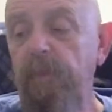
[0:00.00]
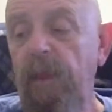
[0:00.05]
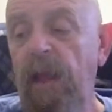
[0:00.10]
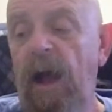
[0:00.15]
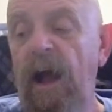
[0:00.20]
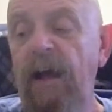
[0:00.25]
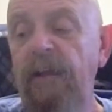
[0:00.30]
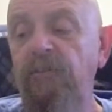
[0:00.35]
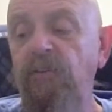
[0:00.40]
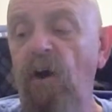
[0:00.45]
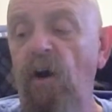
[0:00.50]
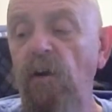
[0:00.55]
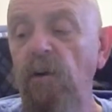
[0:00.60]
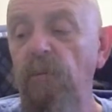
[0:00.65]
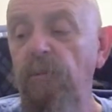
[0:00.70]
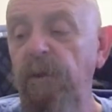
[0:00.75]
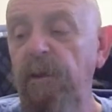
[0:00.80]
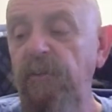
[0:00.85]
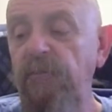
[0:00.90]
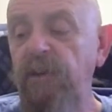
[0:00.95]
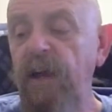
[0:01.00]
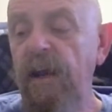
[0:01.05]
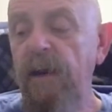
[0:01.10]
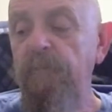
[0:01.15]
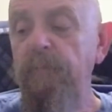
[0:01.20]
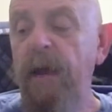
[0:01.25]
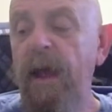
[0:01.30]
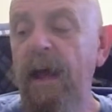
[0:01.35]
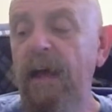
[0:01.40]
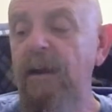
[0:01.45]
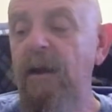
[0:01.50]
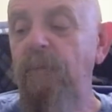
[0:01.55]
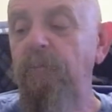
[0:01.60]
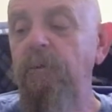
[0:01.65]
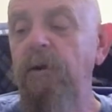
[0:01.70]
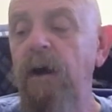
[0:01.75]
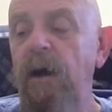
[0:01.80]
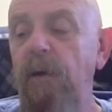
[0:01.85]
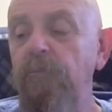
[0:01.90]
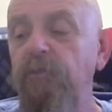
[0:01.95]
I told him he's got to man up and
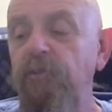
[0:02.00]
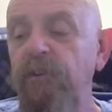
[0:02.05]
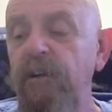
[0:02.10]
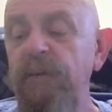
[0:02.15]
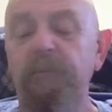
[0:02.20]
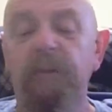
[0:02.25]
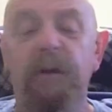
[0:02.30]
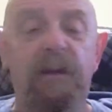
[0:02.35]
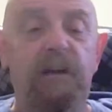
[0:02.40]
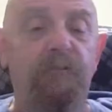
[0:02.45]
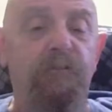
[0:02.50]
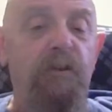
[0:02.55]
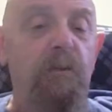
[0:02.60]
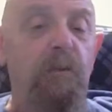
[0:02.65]
come see me if he